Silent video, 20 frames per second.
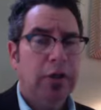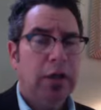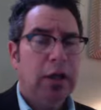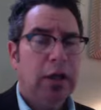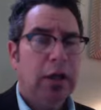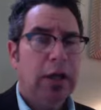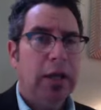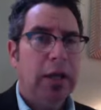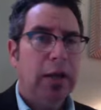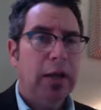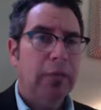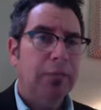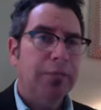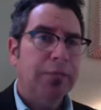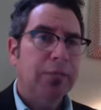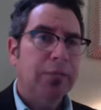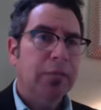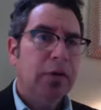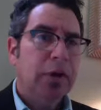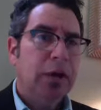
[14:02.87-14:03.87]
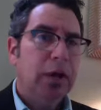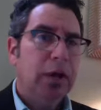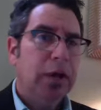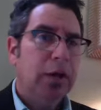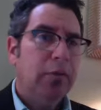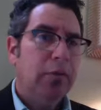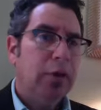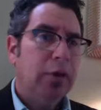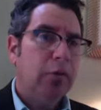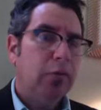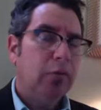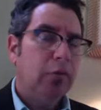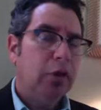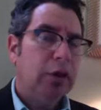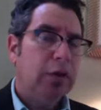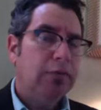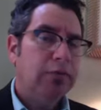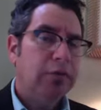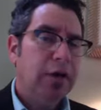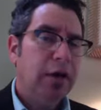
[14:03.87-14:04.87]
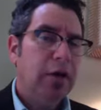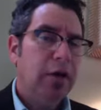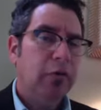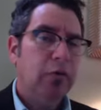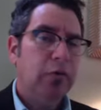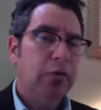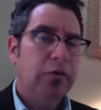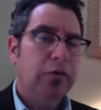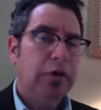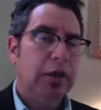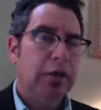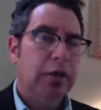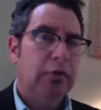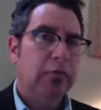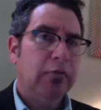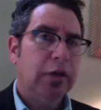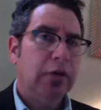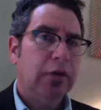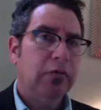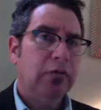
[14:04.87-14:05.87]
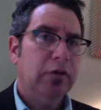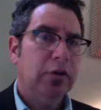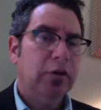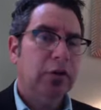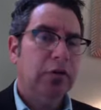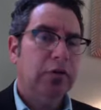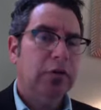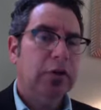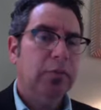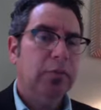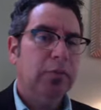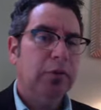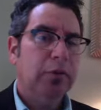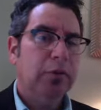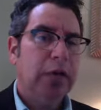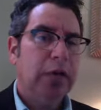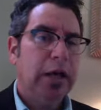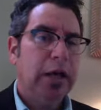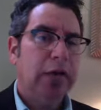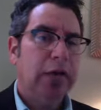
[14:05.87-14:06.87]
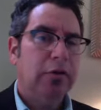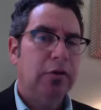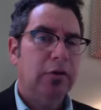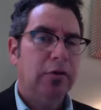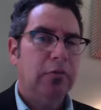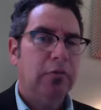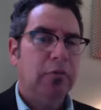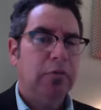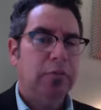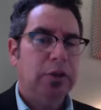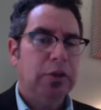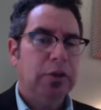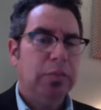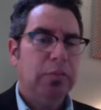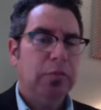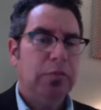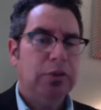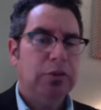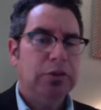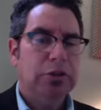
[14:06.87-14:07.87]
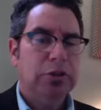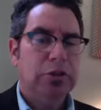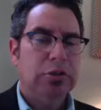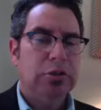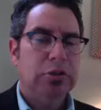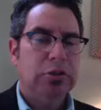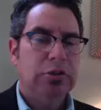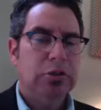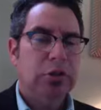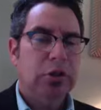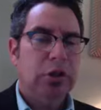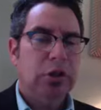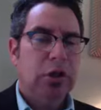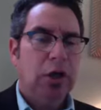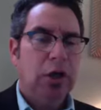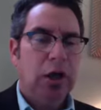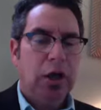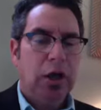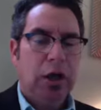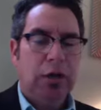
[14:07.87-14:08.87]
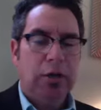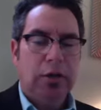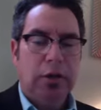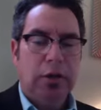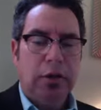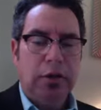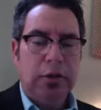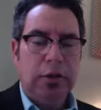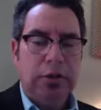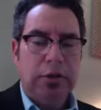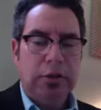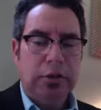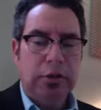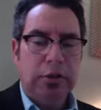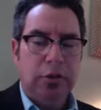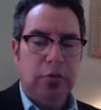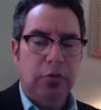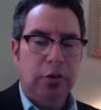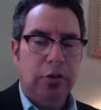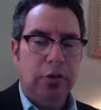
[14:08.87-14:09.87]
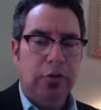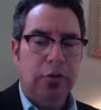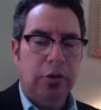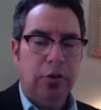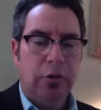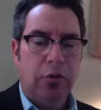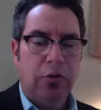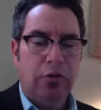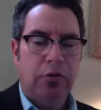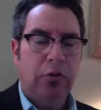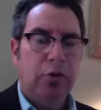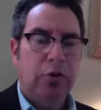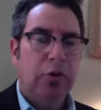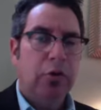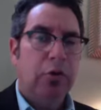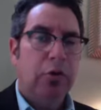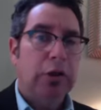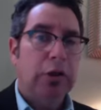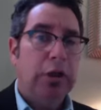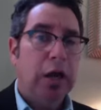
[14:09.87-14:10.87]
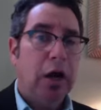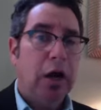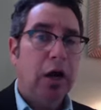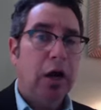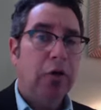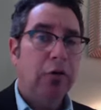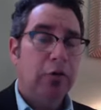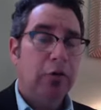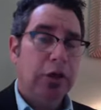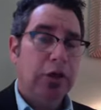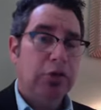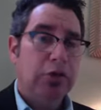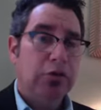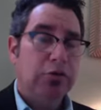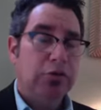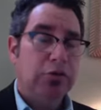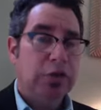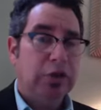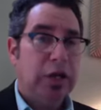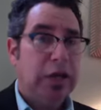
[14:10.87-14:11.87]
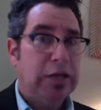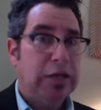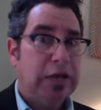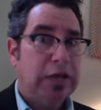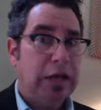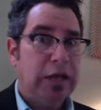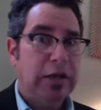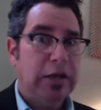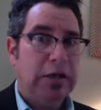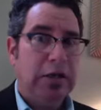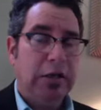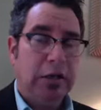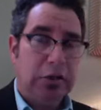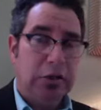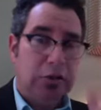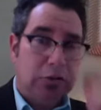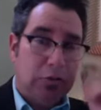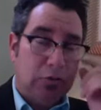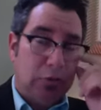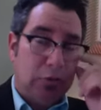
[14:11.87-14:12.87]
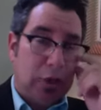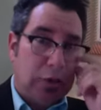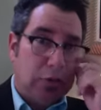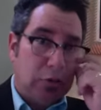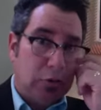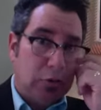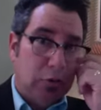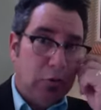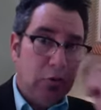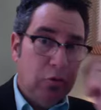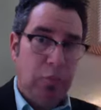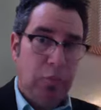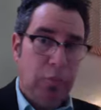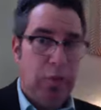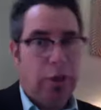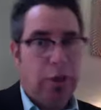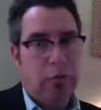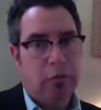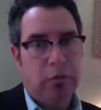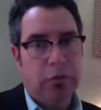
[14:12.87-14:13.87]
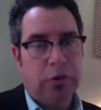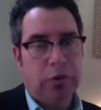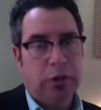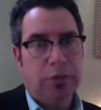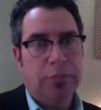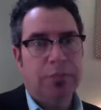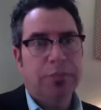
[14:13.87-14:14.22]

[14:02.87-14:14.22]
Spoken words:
And what I found was that wrestling typically had to do when people didn't deal with those other issues, the identity issues, right? So who am I really?